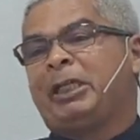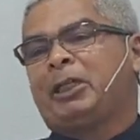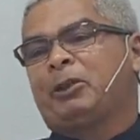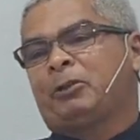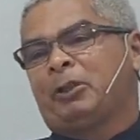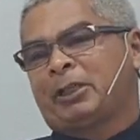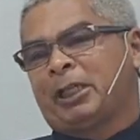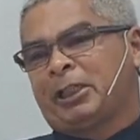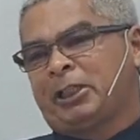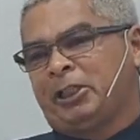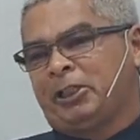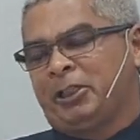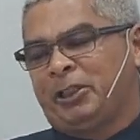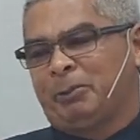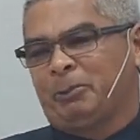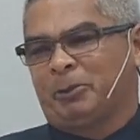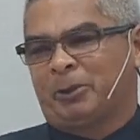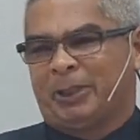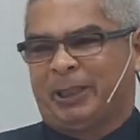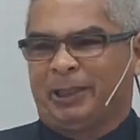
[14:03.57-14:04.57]
harm,
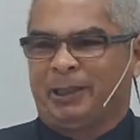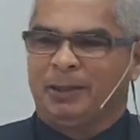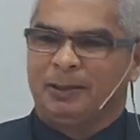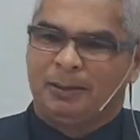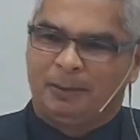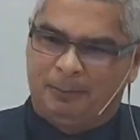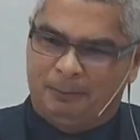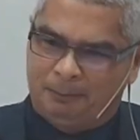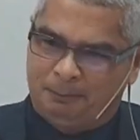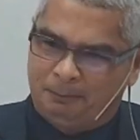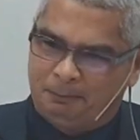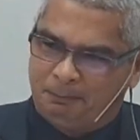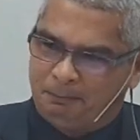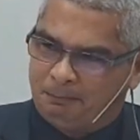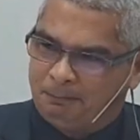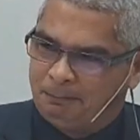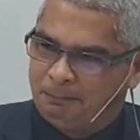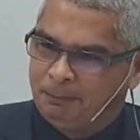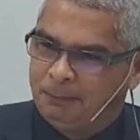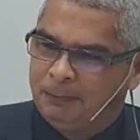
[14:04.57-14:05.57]
harm people
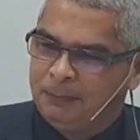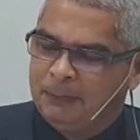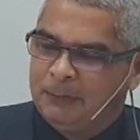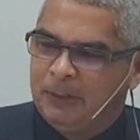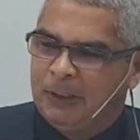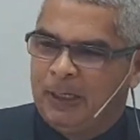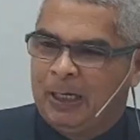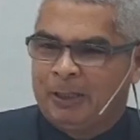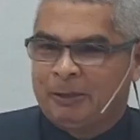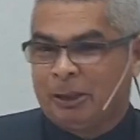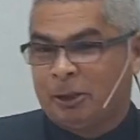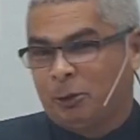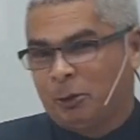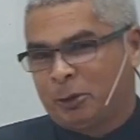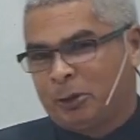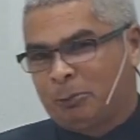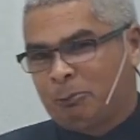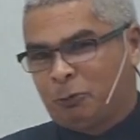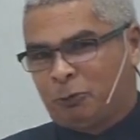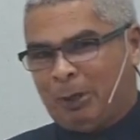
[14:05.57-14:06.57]
around us. We don't
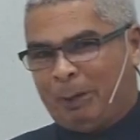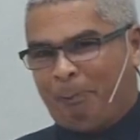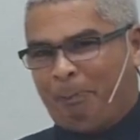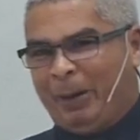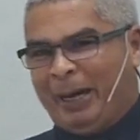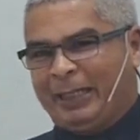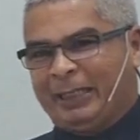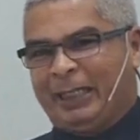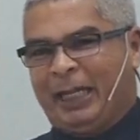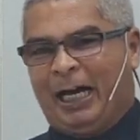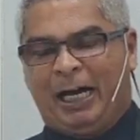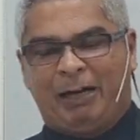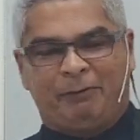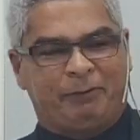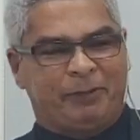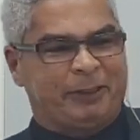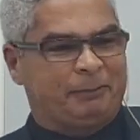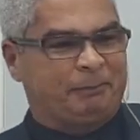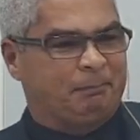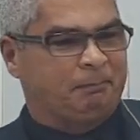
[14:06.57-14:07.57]
even realize that we're
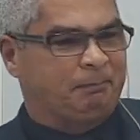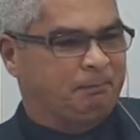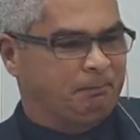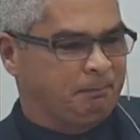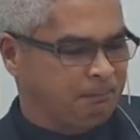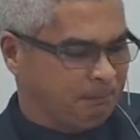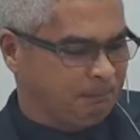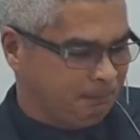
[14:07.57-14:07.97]
doing this.